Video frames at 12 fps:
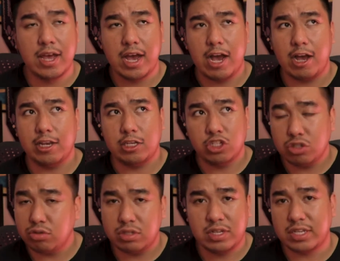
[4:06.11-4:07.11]
I'd
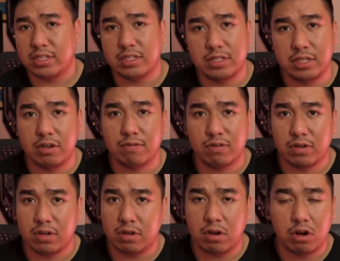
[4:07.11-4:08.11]
choose an S S D over a
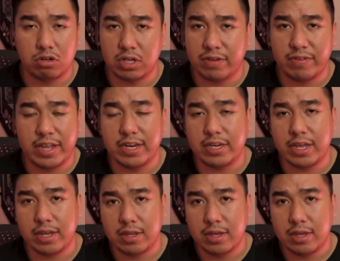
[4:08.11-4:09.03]
hard drive any day.